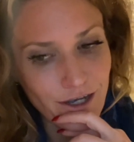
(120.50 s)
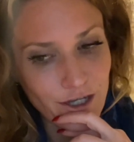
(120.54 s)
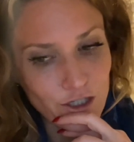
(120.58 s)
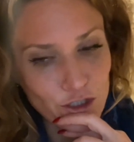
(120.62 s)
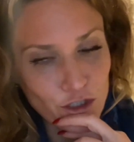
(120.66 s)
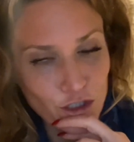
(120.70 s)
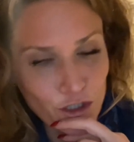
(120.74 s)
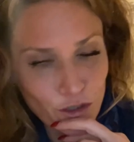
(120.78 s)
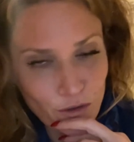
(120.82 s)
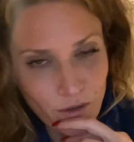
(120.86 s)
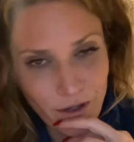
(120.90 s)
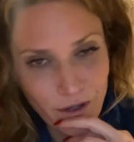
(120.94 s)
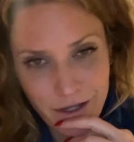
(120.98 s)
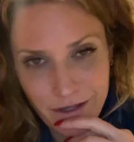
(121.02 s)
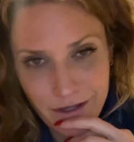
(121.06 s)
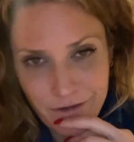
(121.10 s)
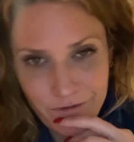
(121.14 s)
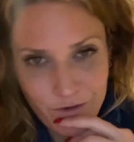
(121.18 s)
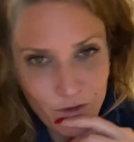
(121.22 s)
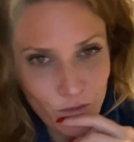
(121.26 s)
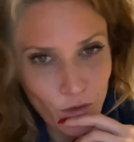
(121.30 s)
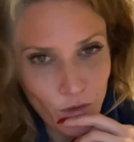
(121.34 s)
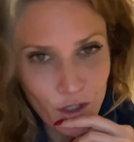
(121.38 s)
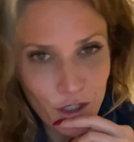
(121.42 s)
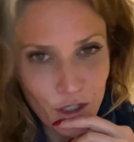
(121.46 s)
do I
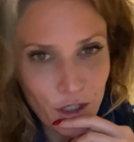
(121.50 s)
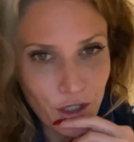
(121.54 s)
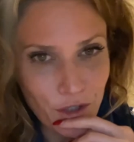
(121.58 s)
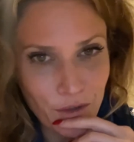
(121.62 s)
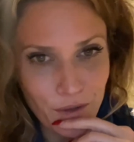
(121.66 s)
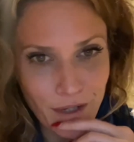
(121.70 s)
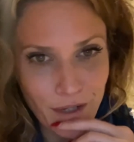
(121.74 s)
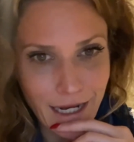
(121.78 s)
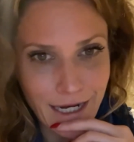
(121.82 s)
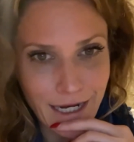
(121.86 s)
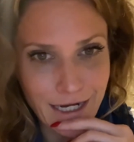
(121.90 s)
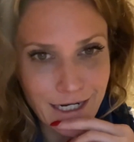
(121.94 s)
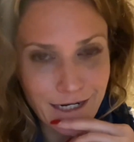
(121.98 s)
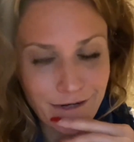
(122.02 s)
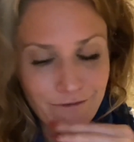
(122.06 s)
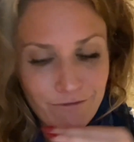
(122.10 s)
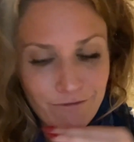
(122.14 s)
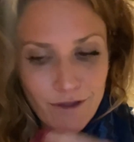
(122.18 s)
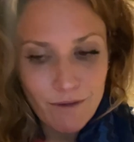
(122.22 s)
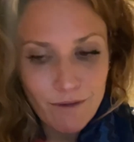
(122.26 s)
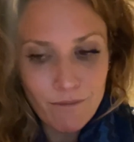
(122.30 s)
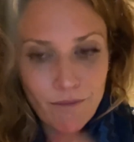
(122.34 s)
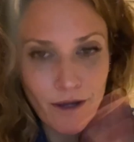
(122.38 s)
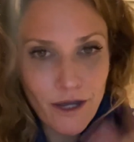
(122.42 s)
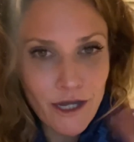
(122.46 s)
even want to go to any of
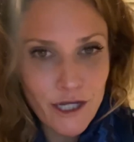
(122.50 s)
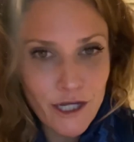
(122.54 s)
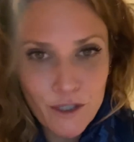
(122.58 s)
them? I